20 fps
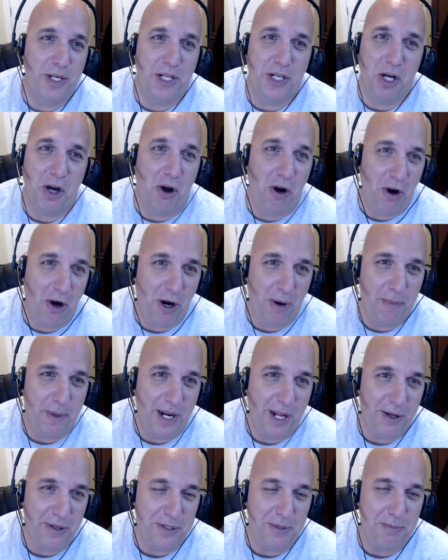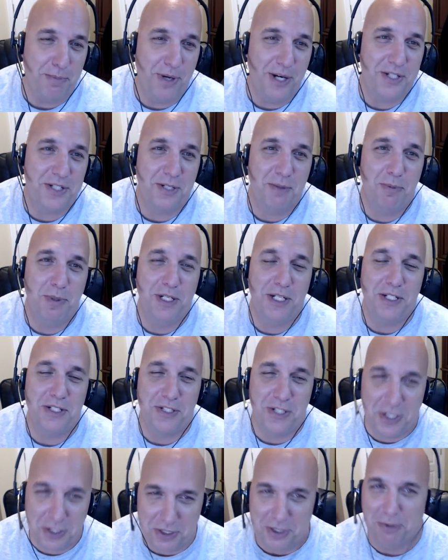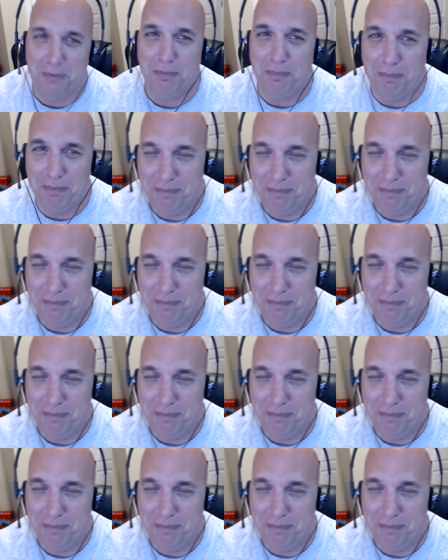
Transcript: the car, but I was impressing them with the system.